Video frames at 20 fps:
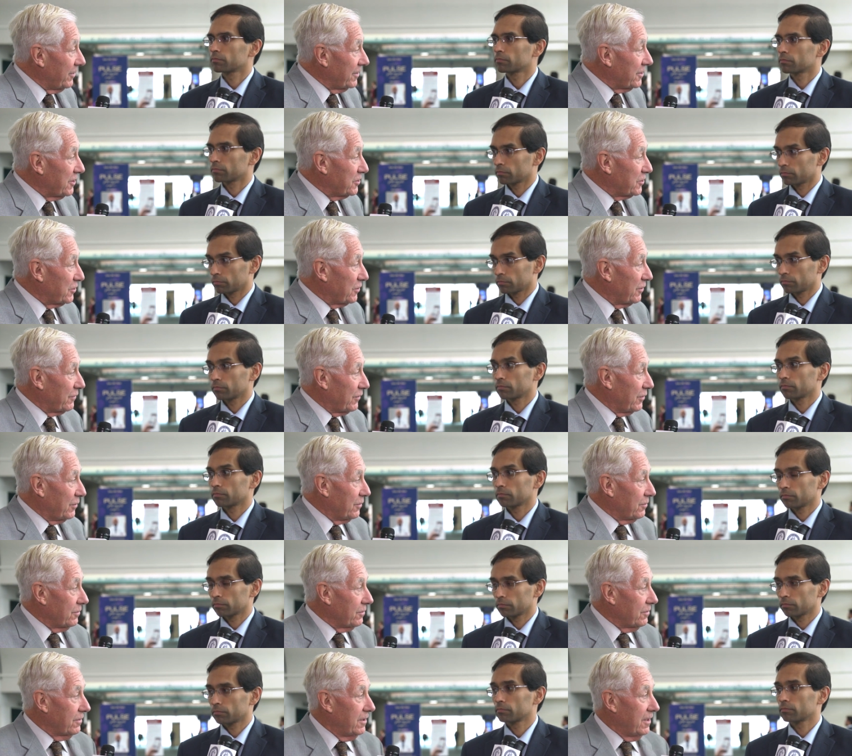Speaker 1: which is sort of
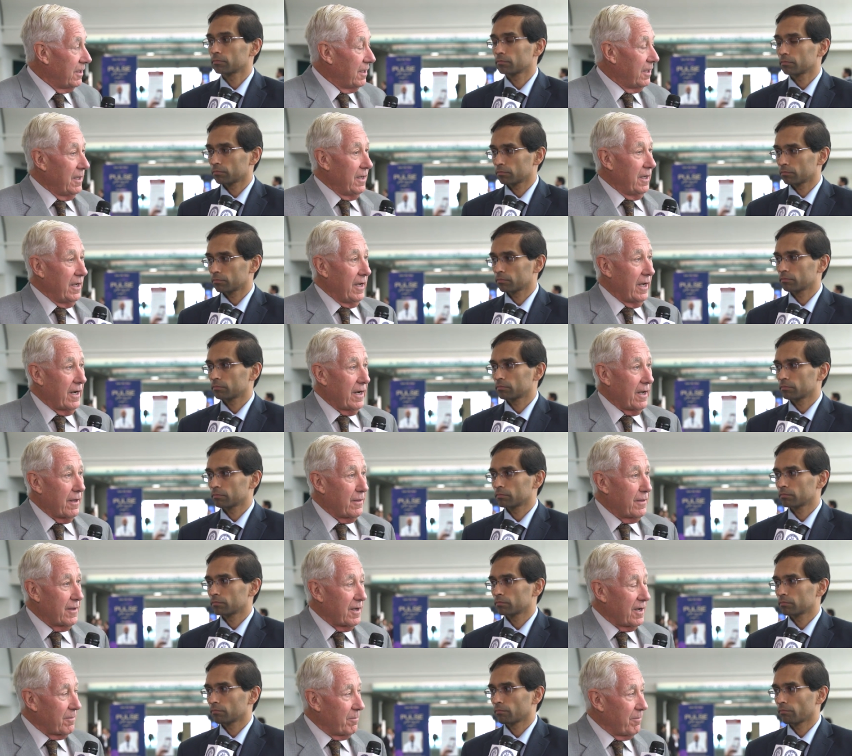cool, and I
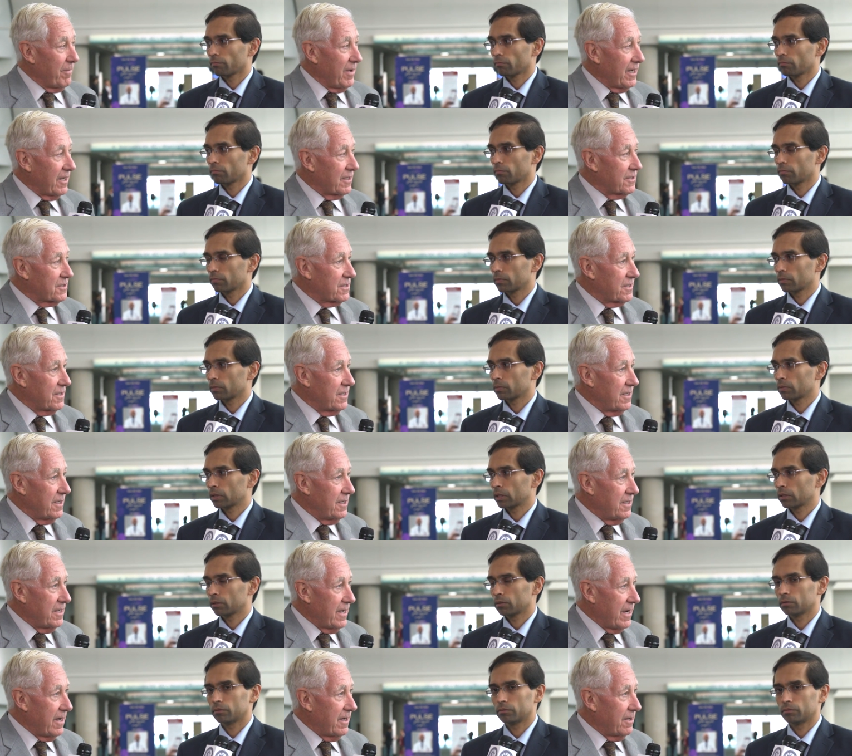think makes the
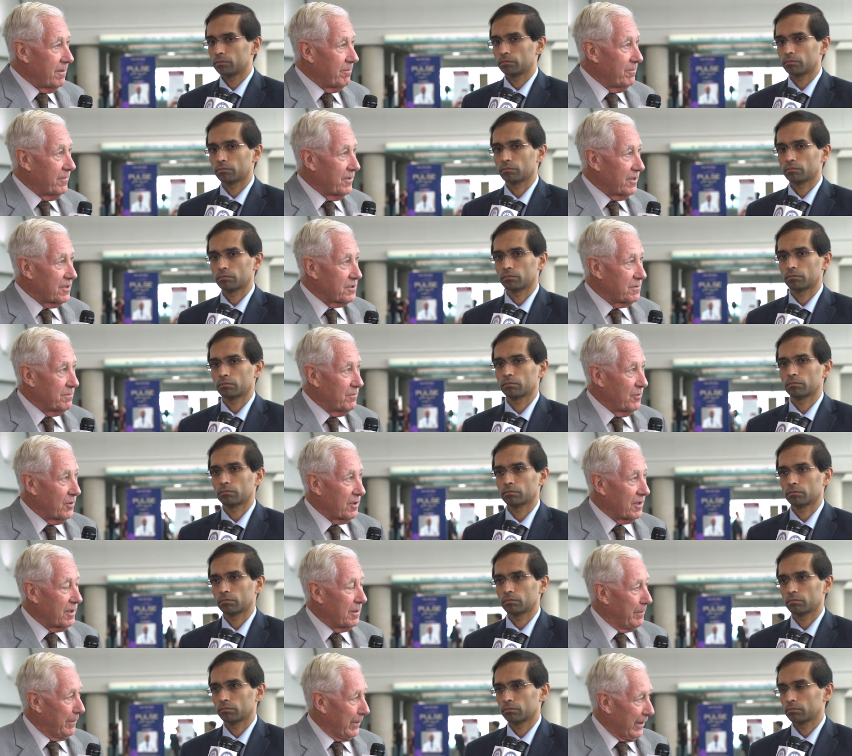data much more
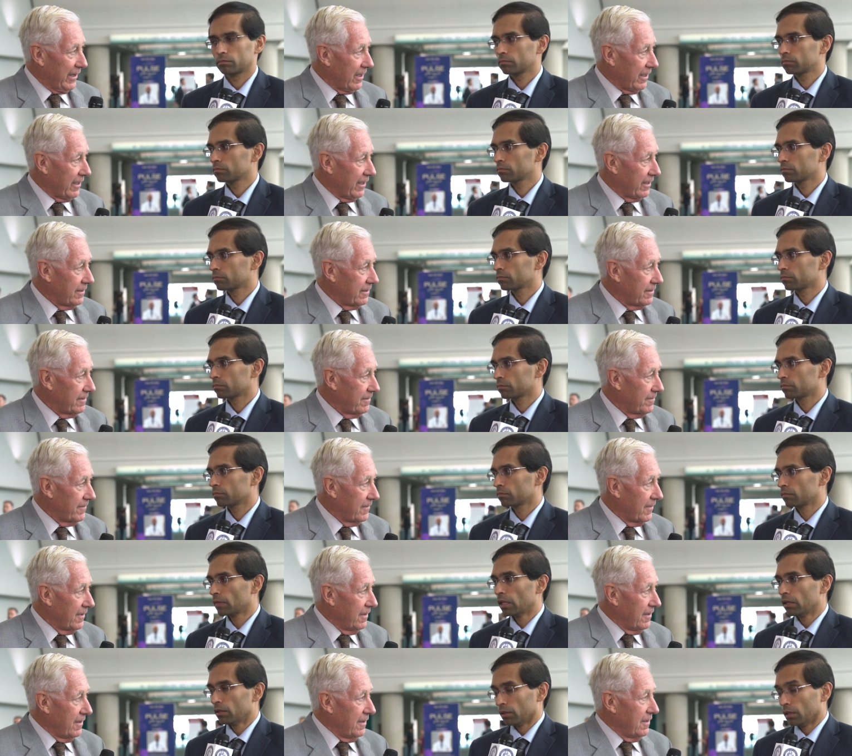compelling.
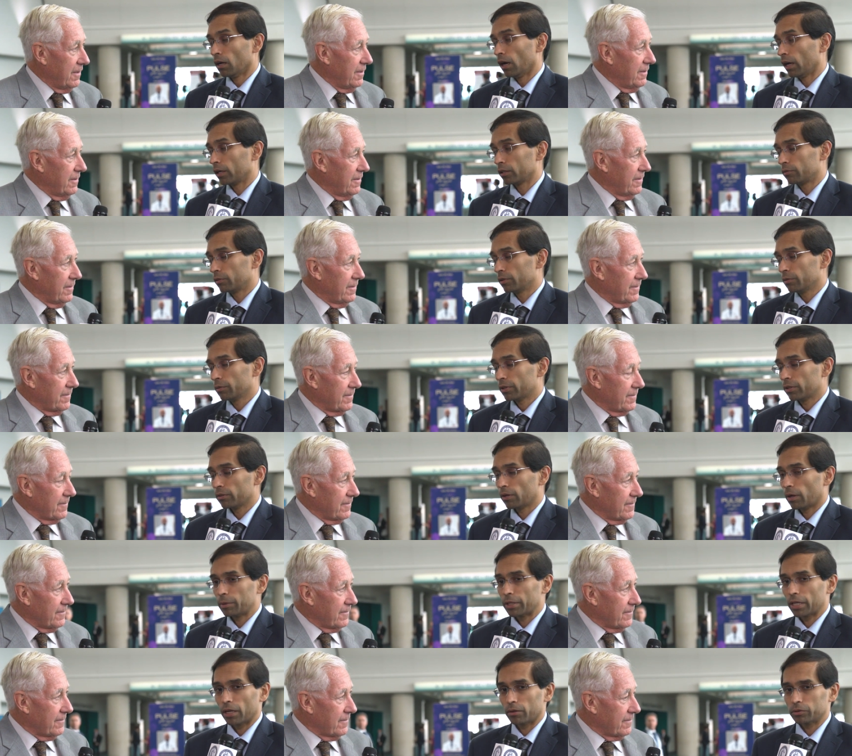
Speaker 2: I agree with you. I
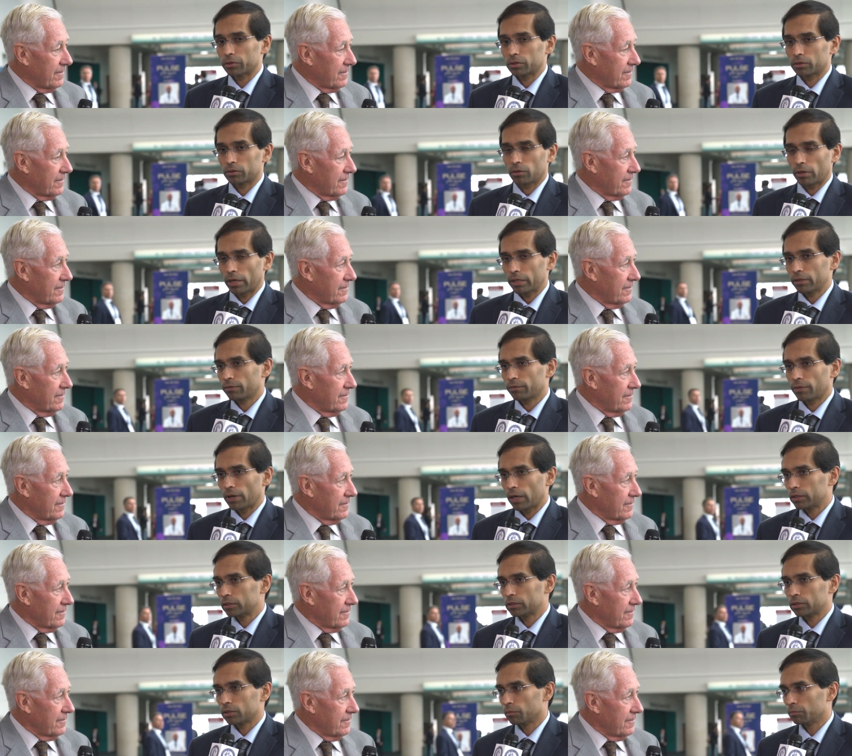mean, I was trying to
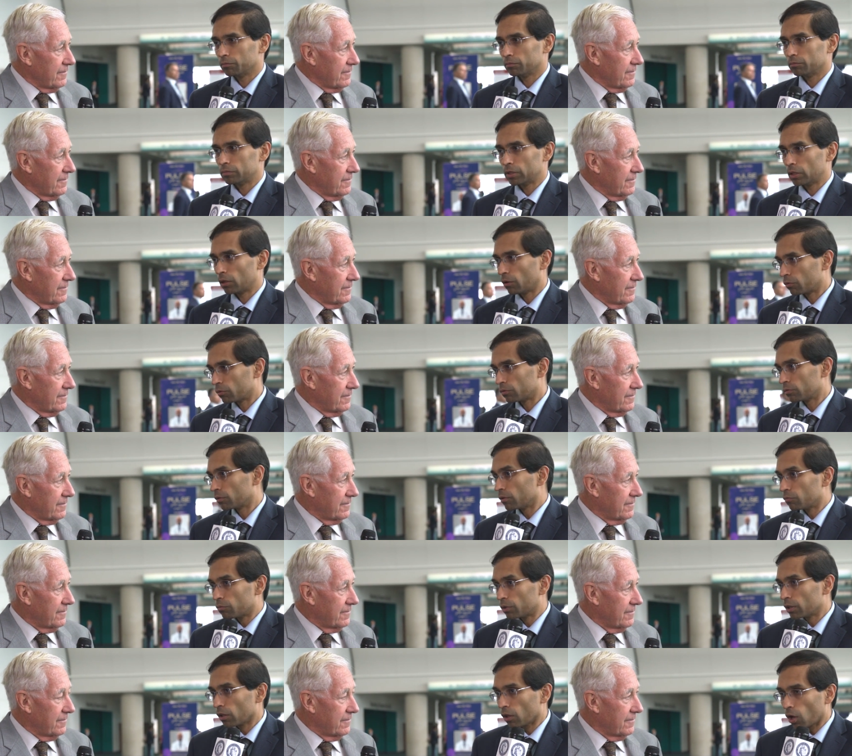find some, you know,
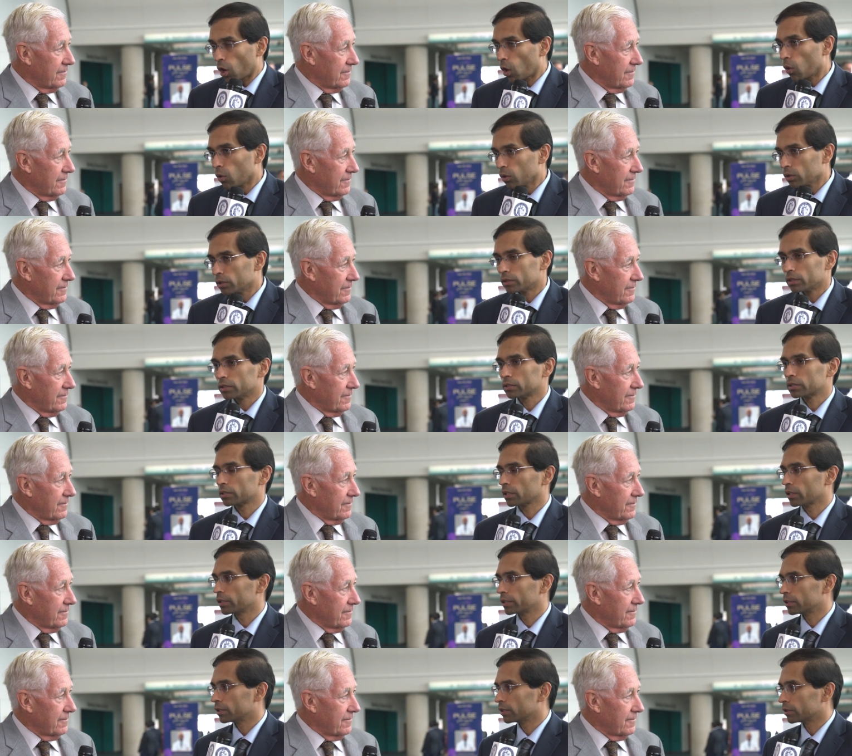real hole in the
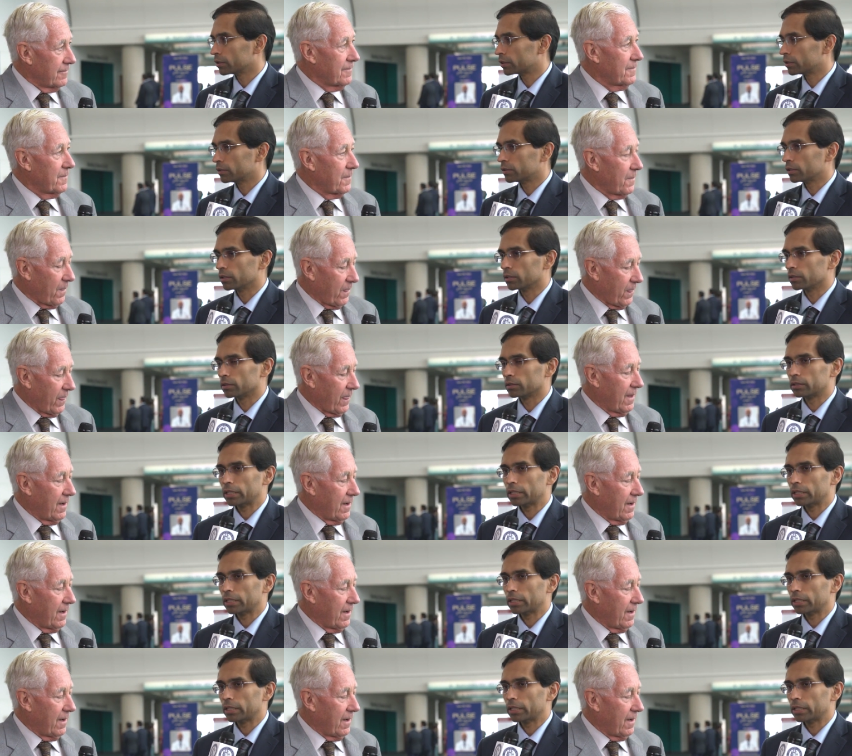study to, to